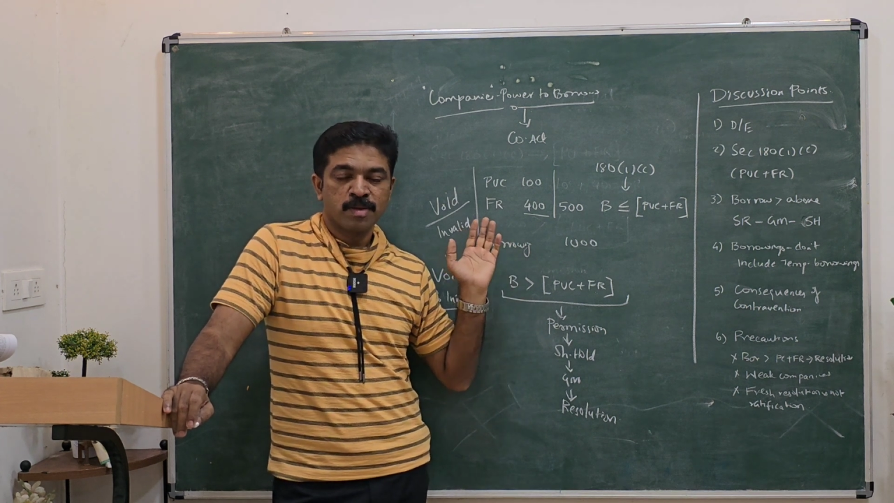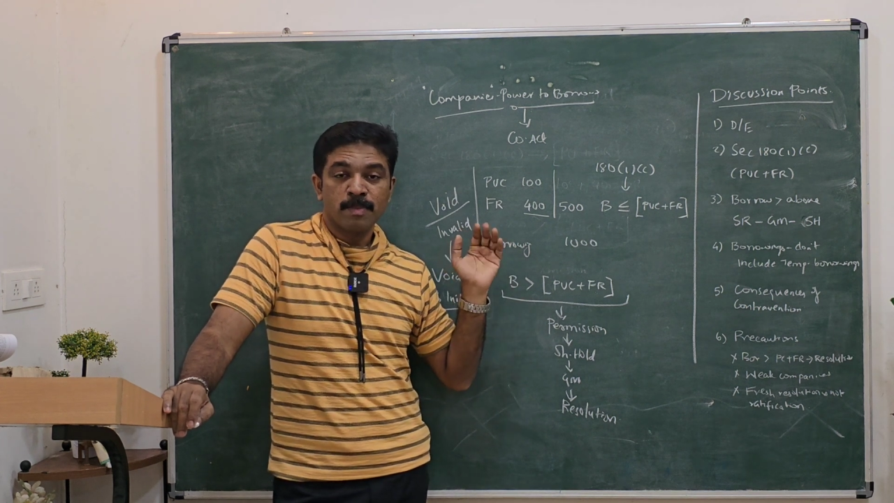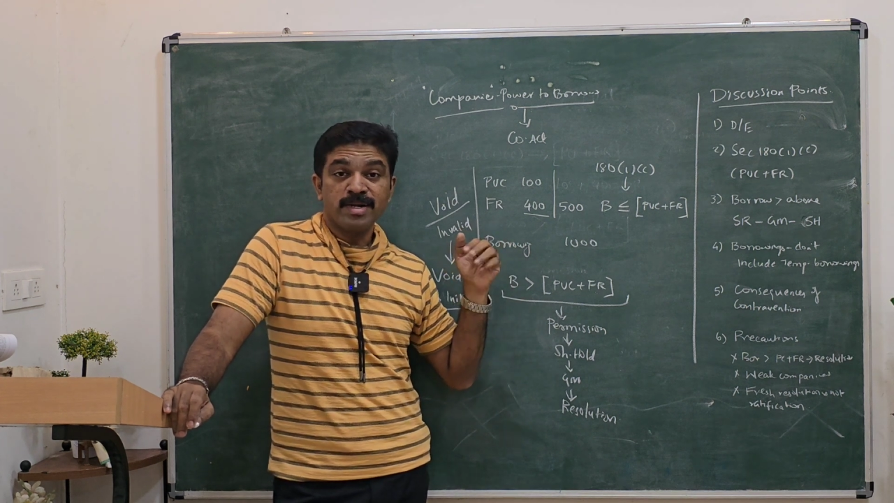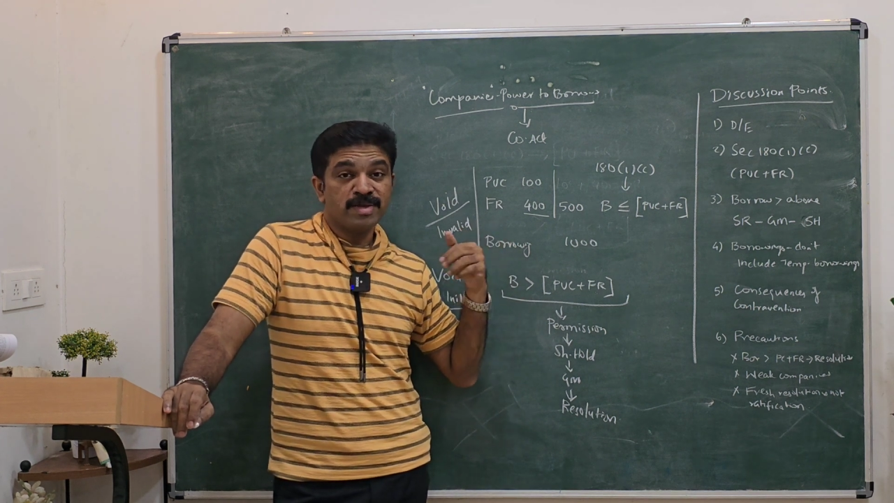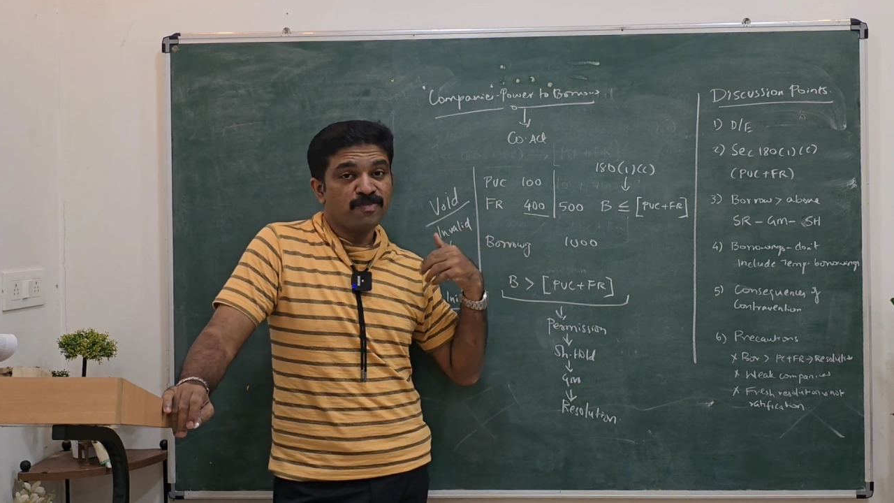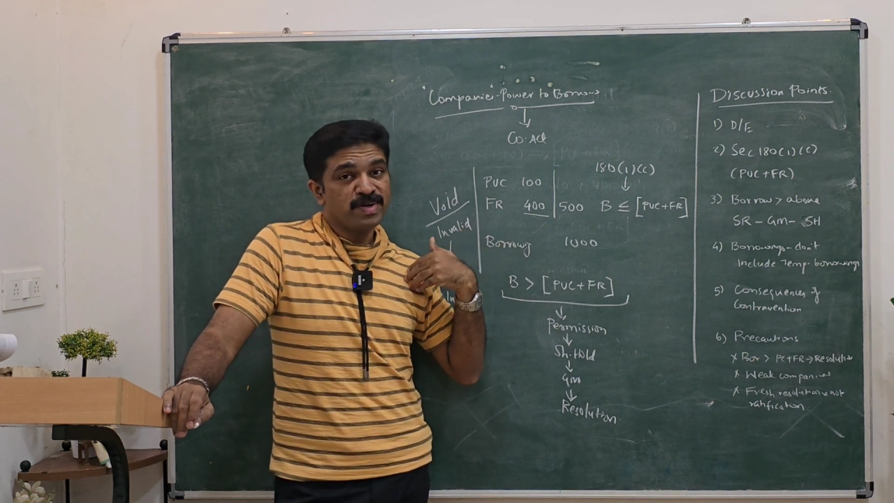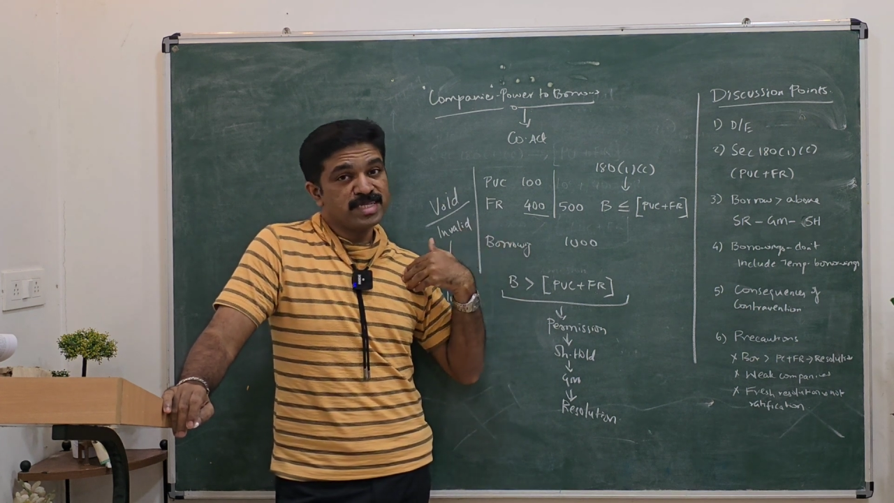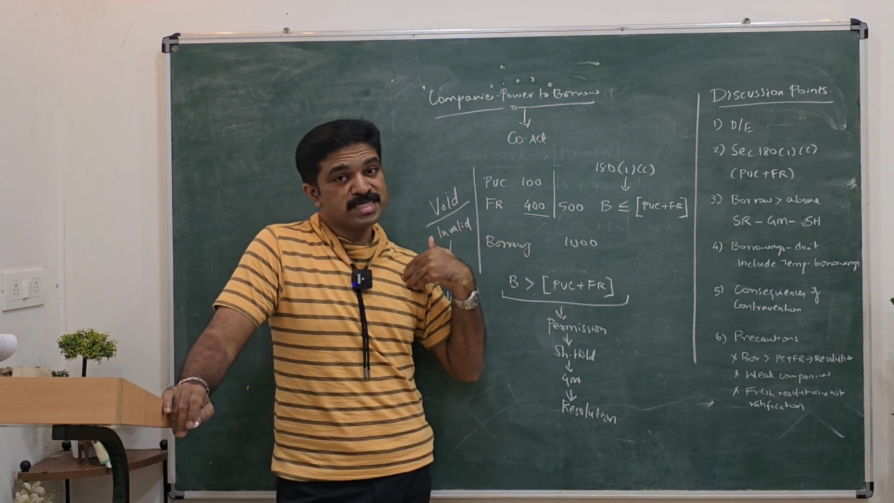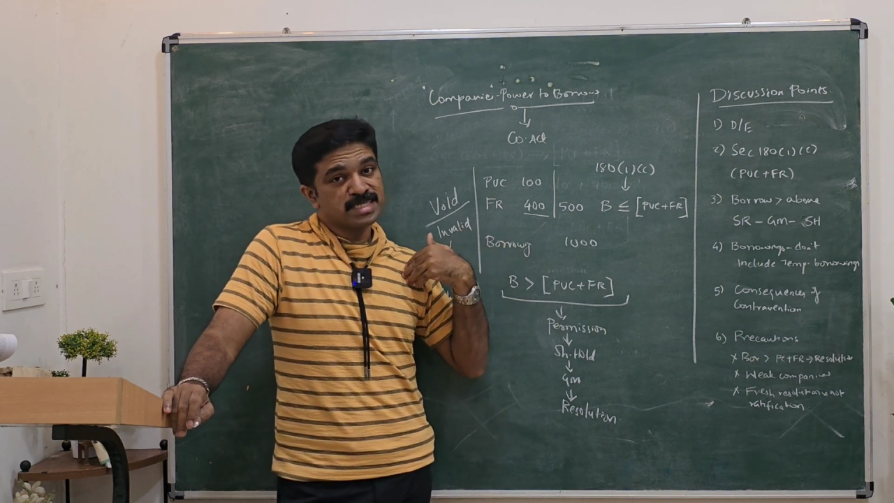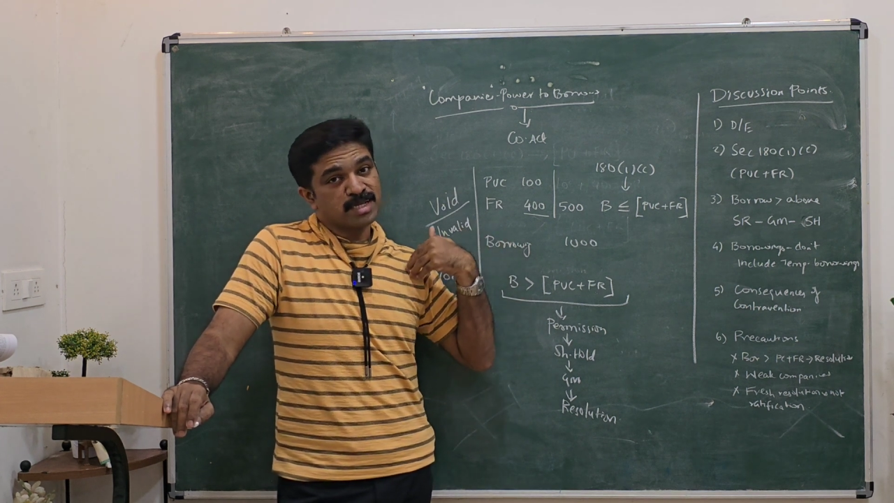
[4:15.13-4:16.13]
But if it
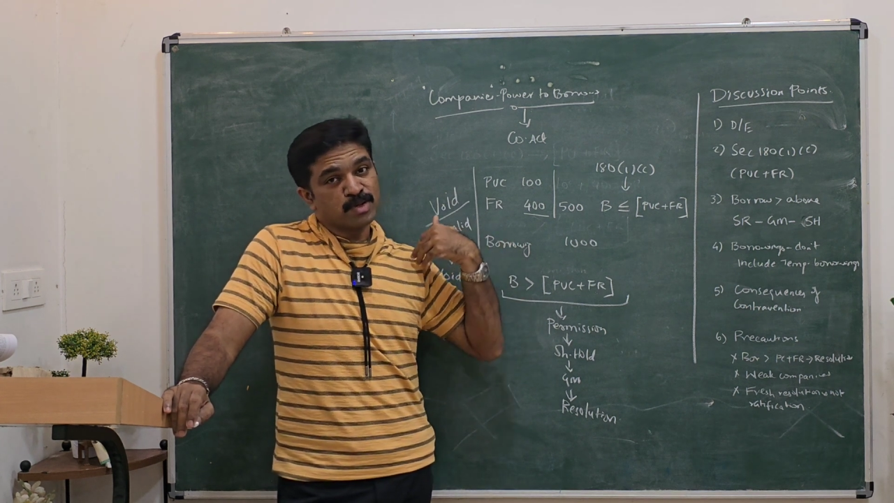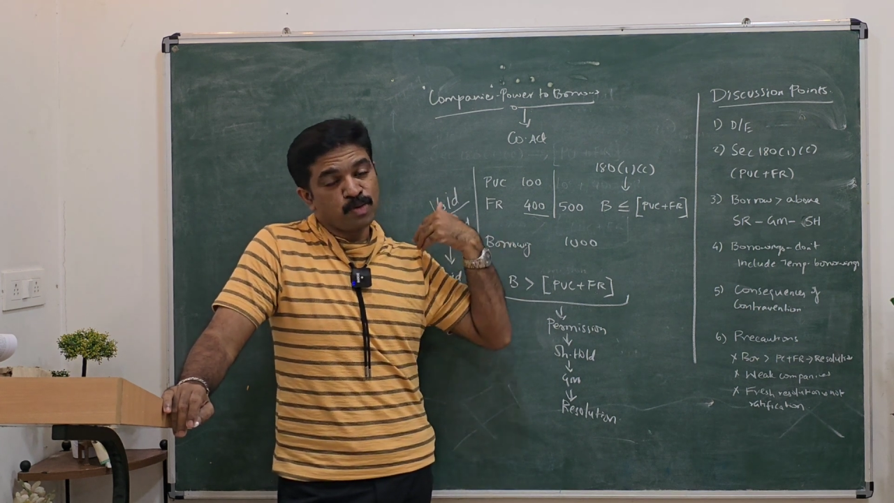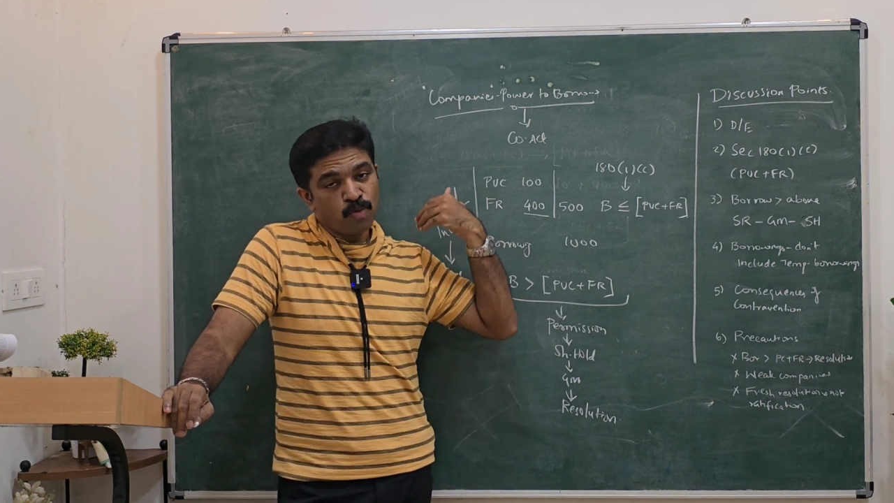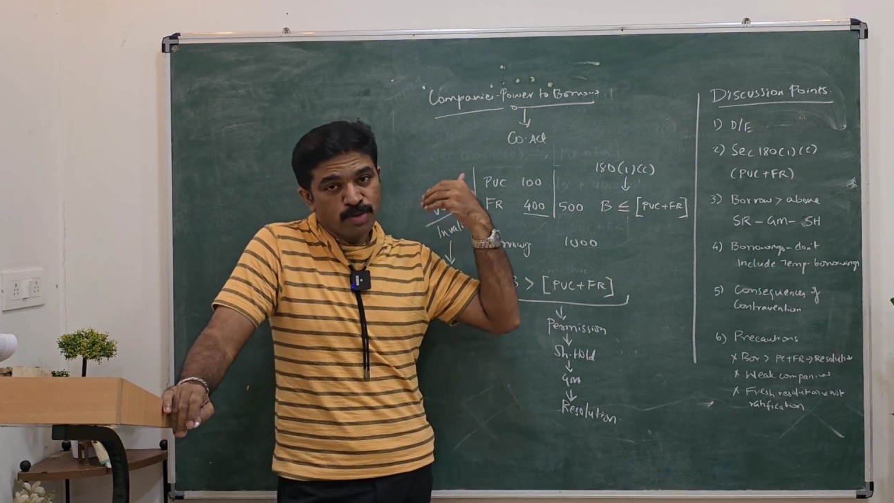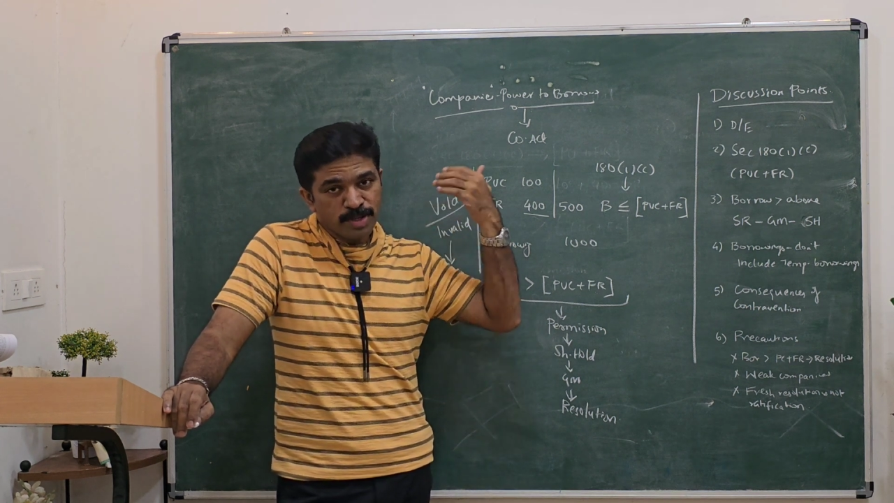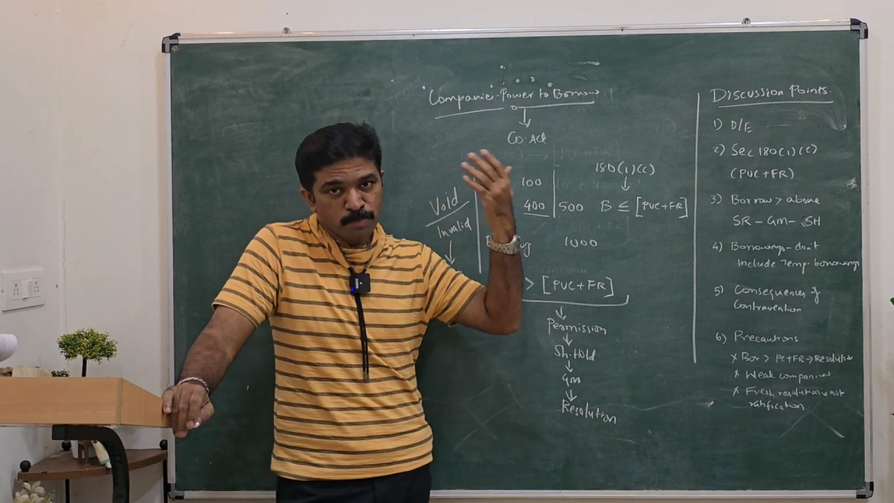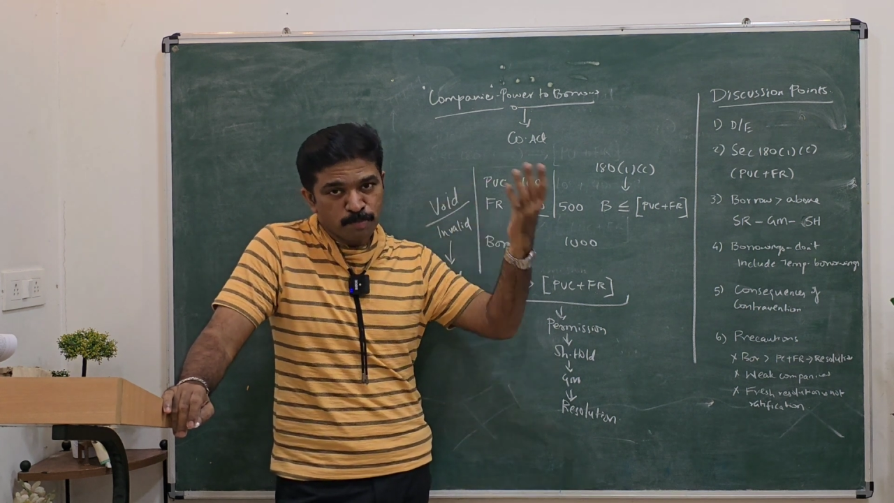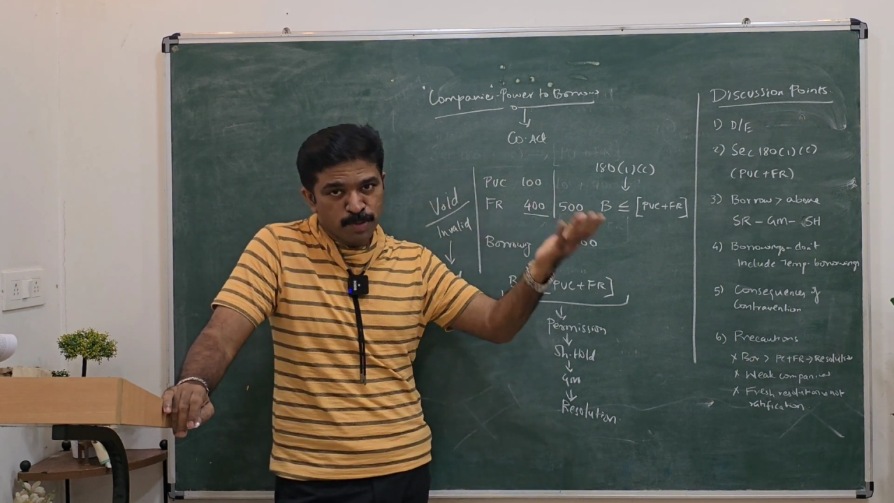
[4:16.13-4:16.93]
is going